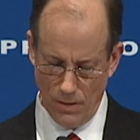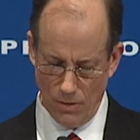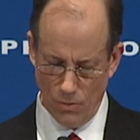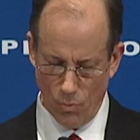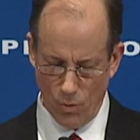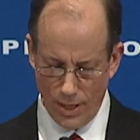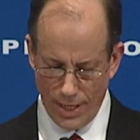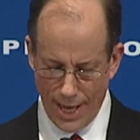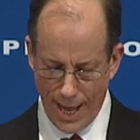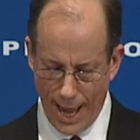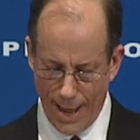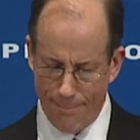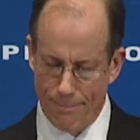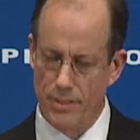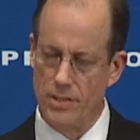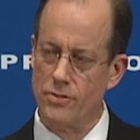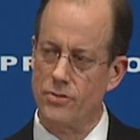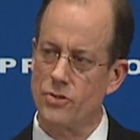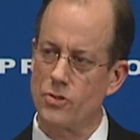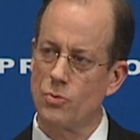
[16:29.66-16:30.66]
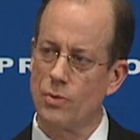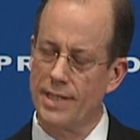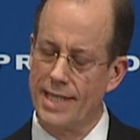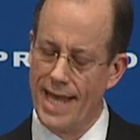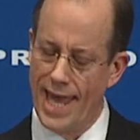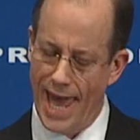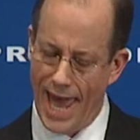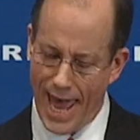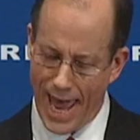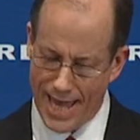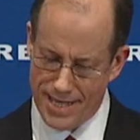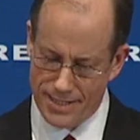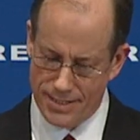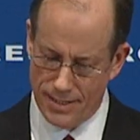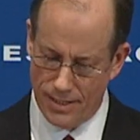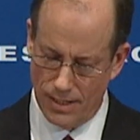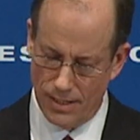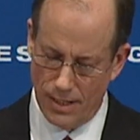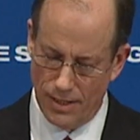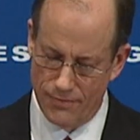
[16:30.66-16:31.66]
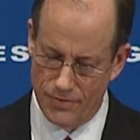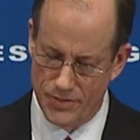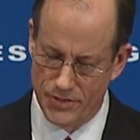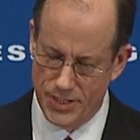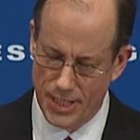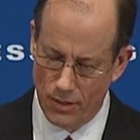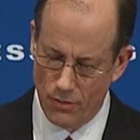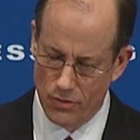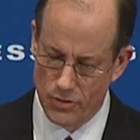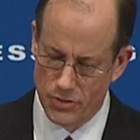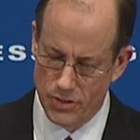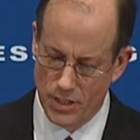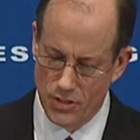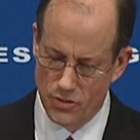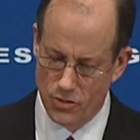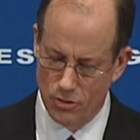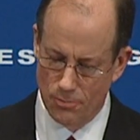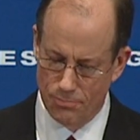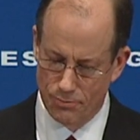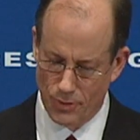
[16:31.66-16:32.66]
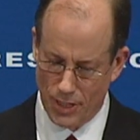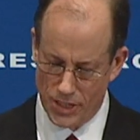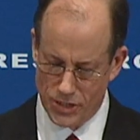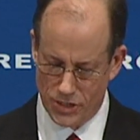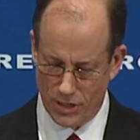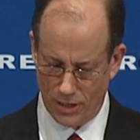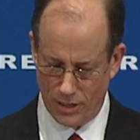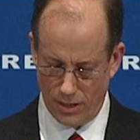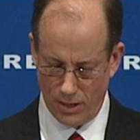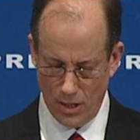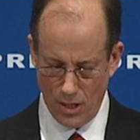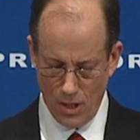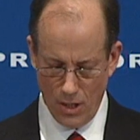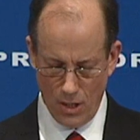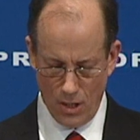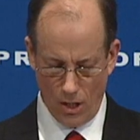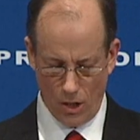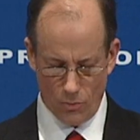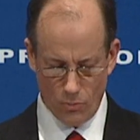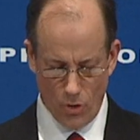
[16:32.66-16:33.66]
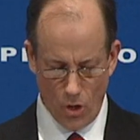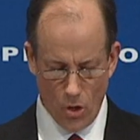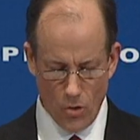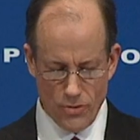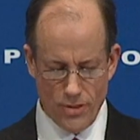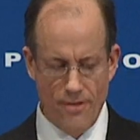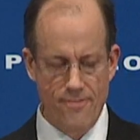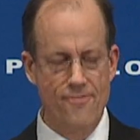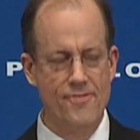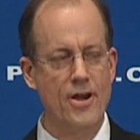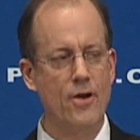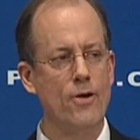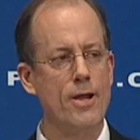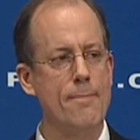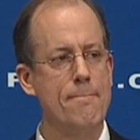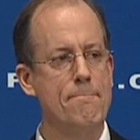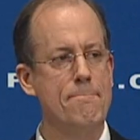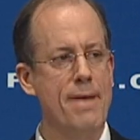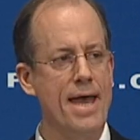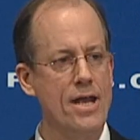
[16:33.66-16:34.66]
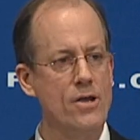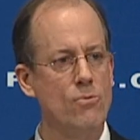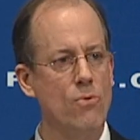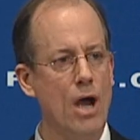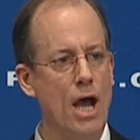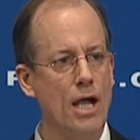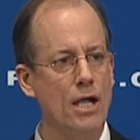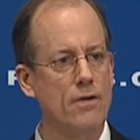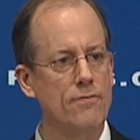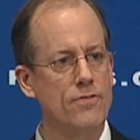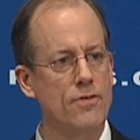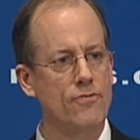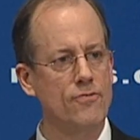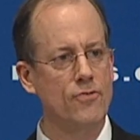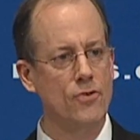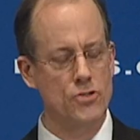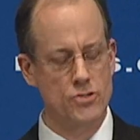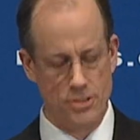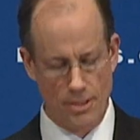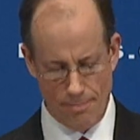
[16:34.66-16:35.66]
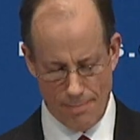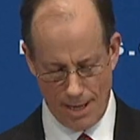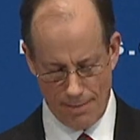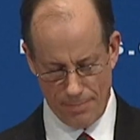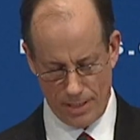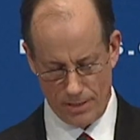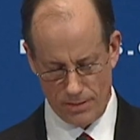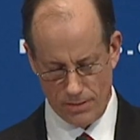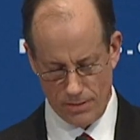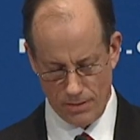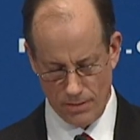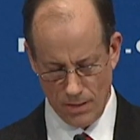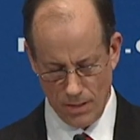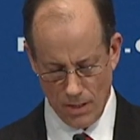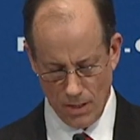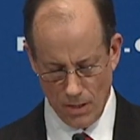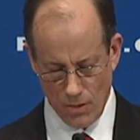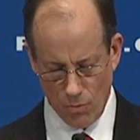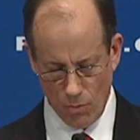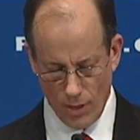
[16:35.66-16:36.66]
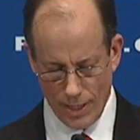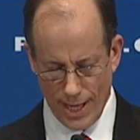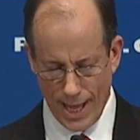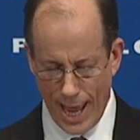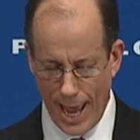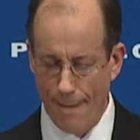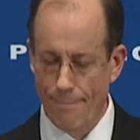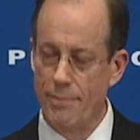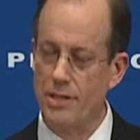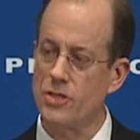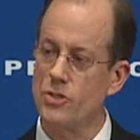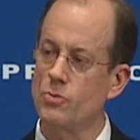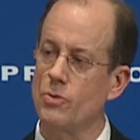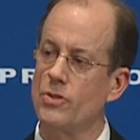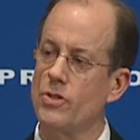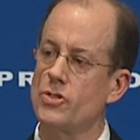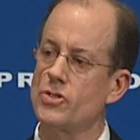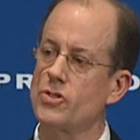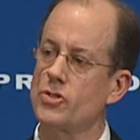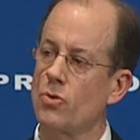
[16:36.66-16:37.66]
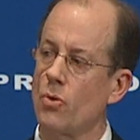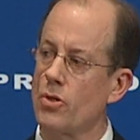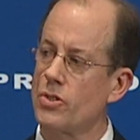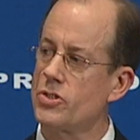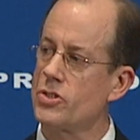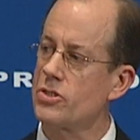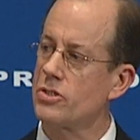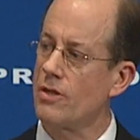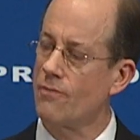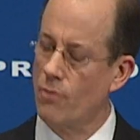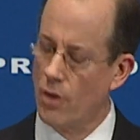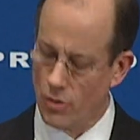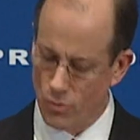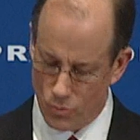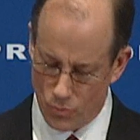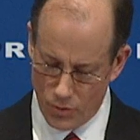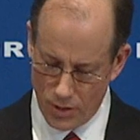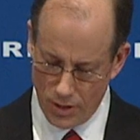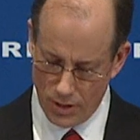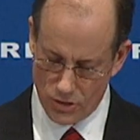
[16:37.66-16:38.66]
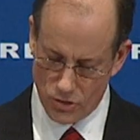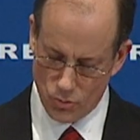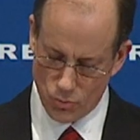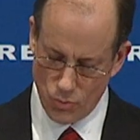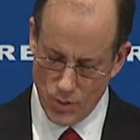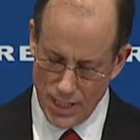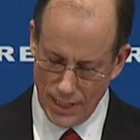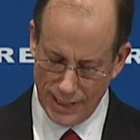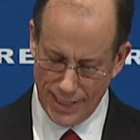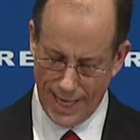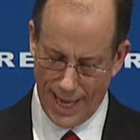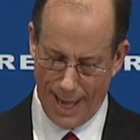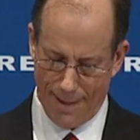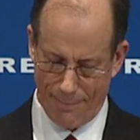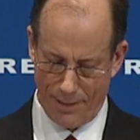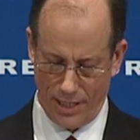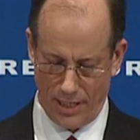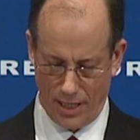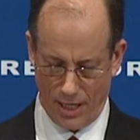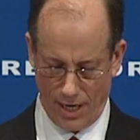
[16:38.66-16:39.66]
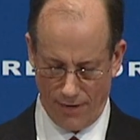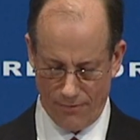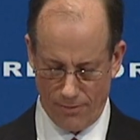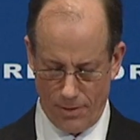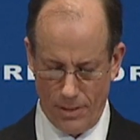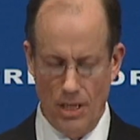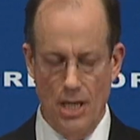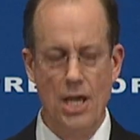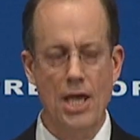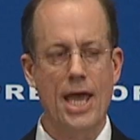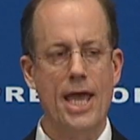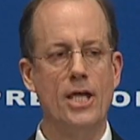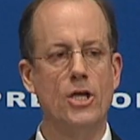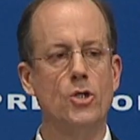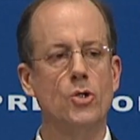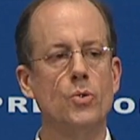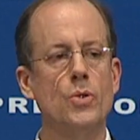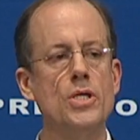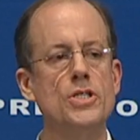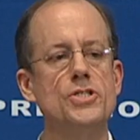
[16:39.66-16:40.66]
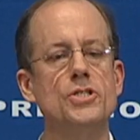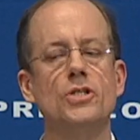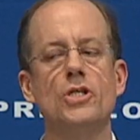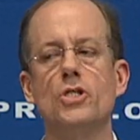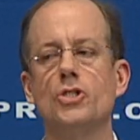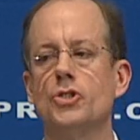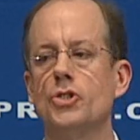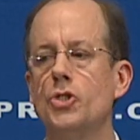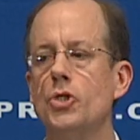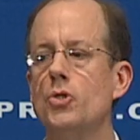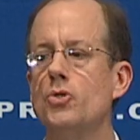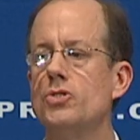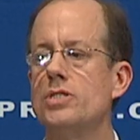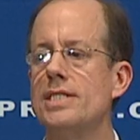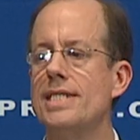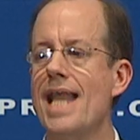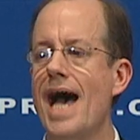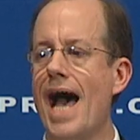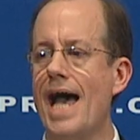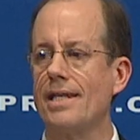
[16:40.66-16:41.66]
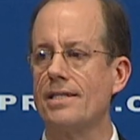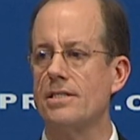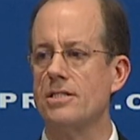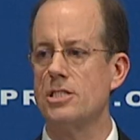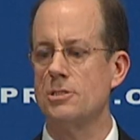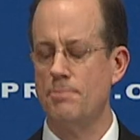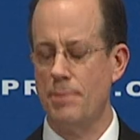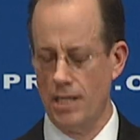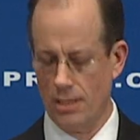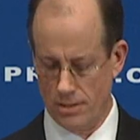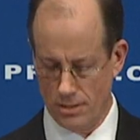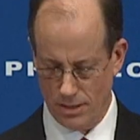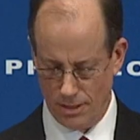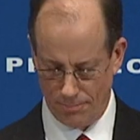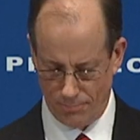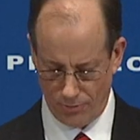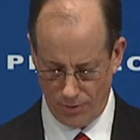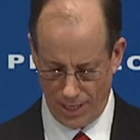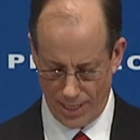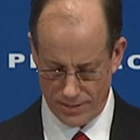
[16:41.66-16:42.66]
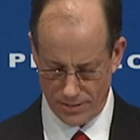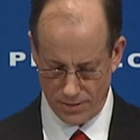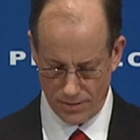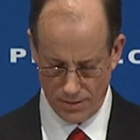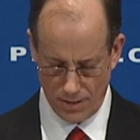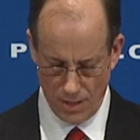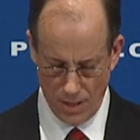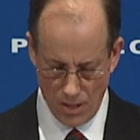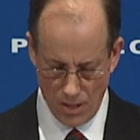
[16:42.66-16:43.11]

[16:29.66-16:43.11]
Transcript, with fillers: What happens when the acid of secrecy and suppression erode the very bedrock of the First Amendment? What happens when the sources of what re- is really happening in government increasingly choose not to speak to the press?